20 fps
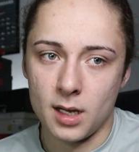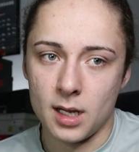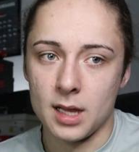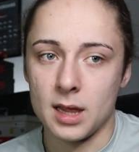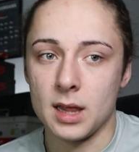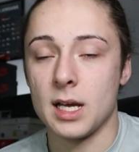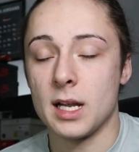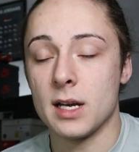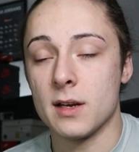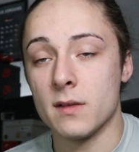a
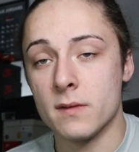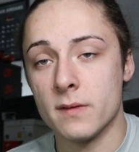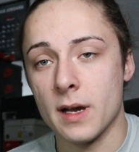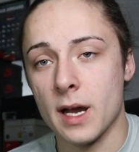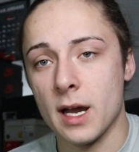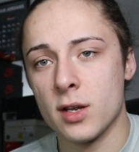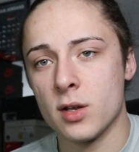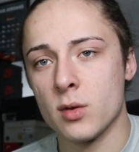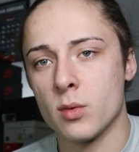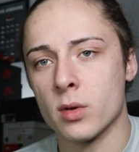lot of
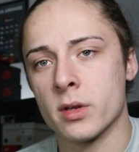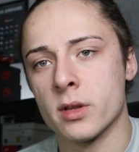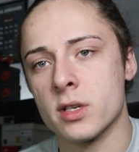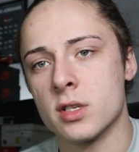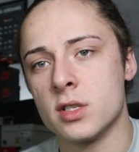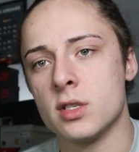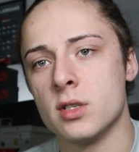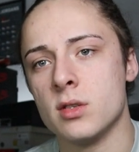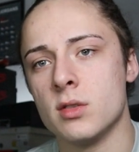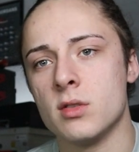value worth
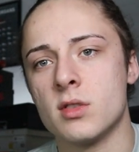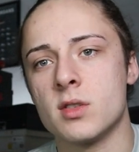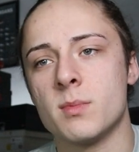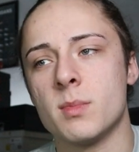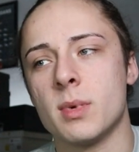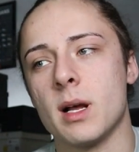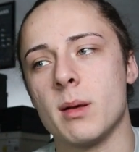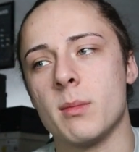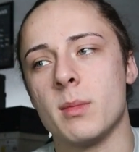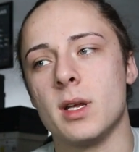of shoes,
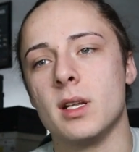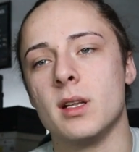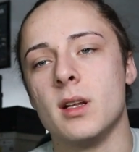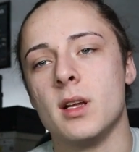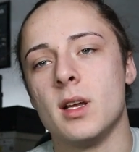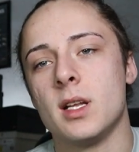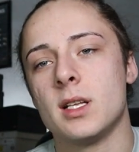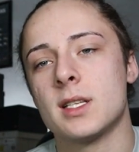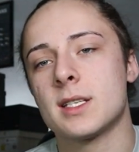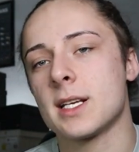but I mean,
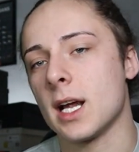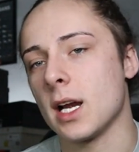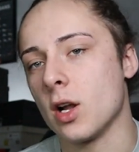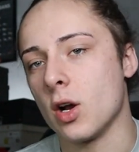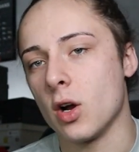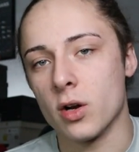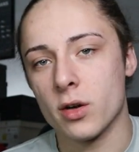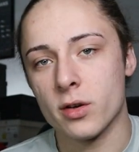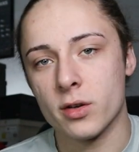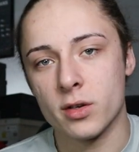it's kind
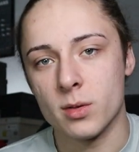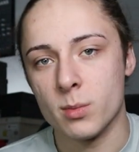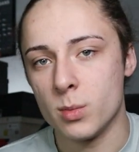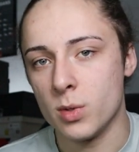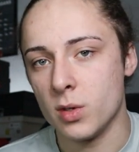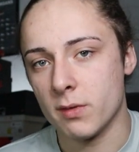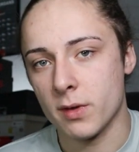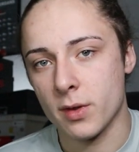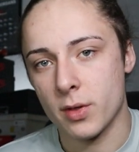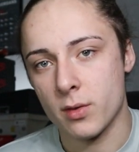of harder to
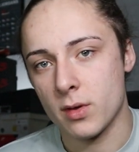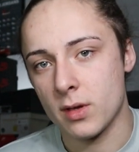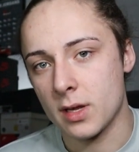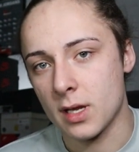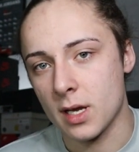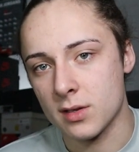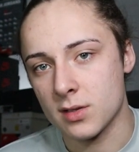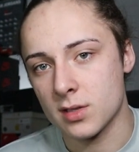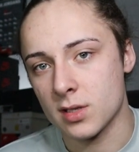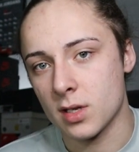move a
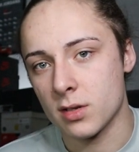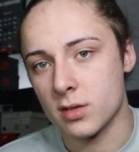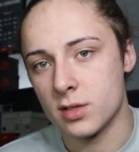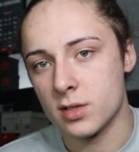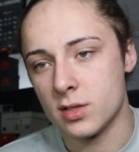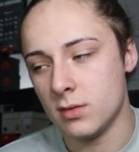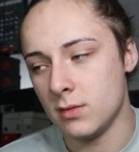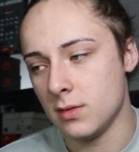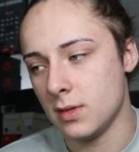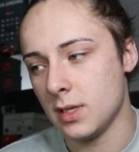$3,000
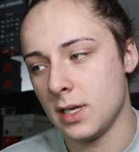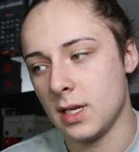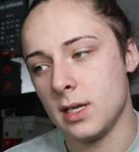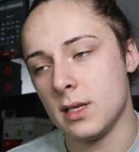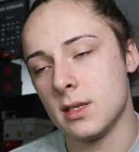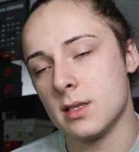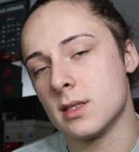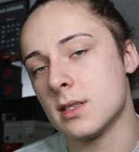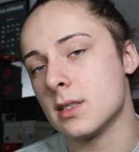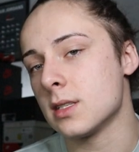shoe than it
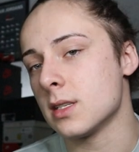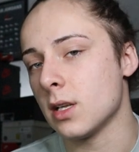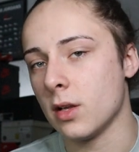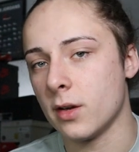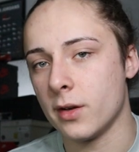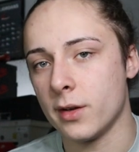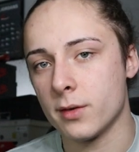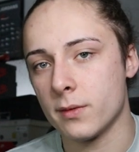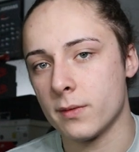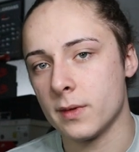is to sell
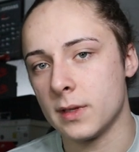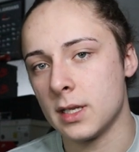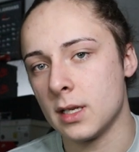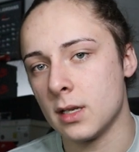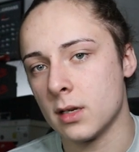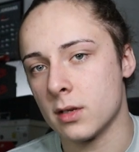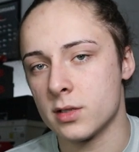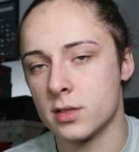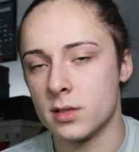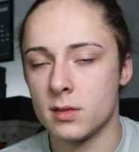a
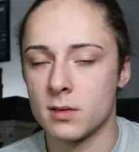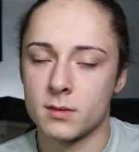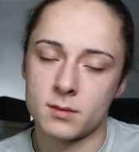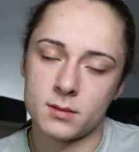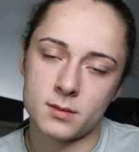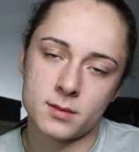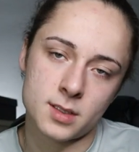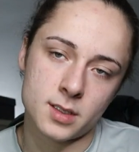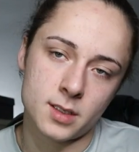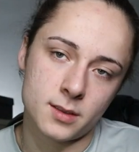$150 shoe.
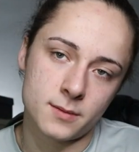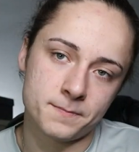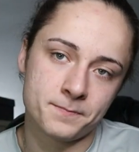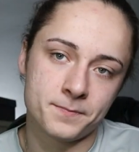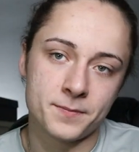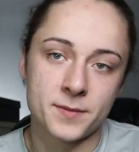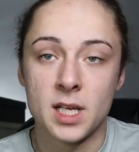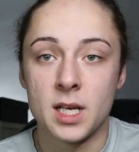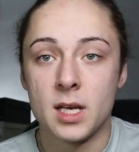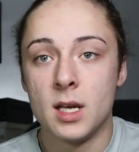So
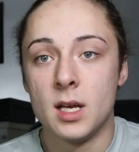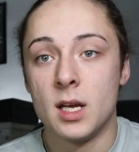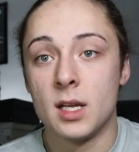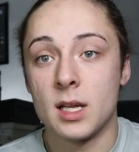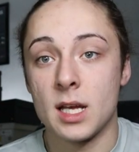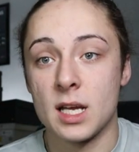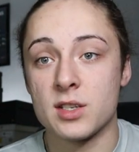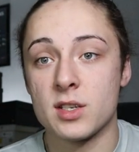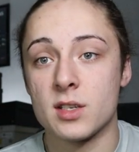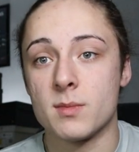
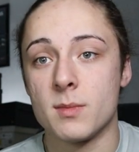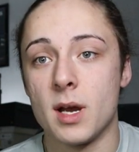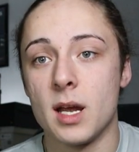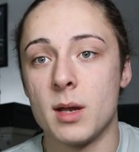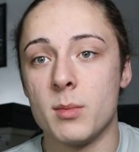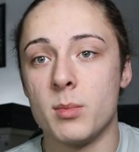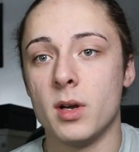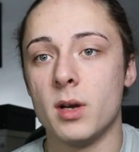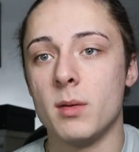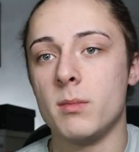that's just my
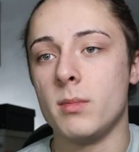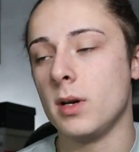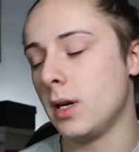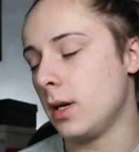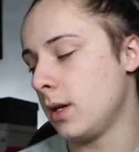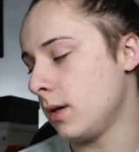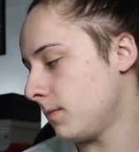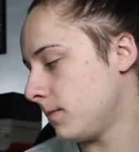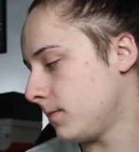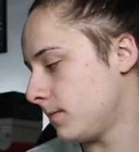input,
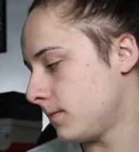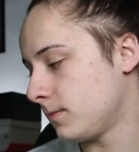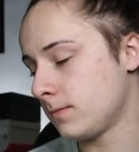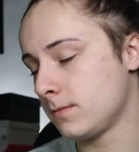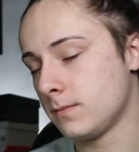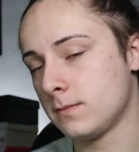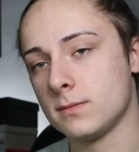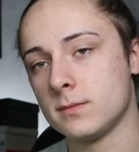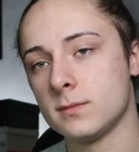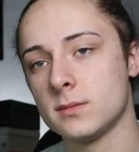but
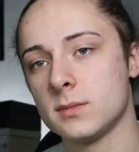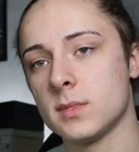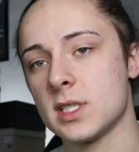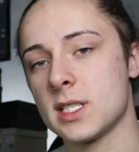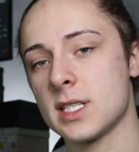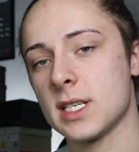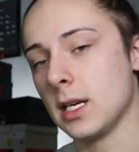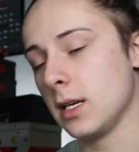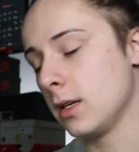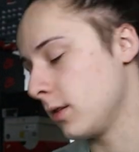
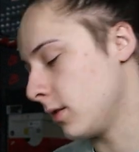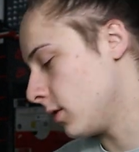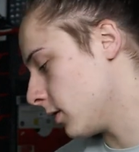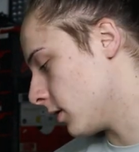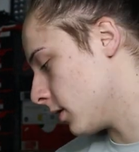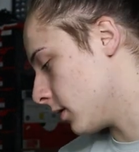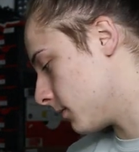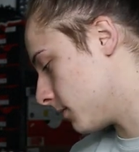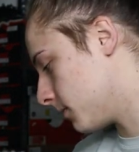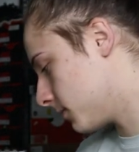let's get
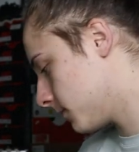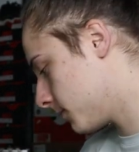into it.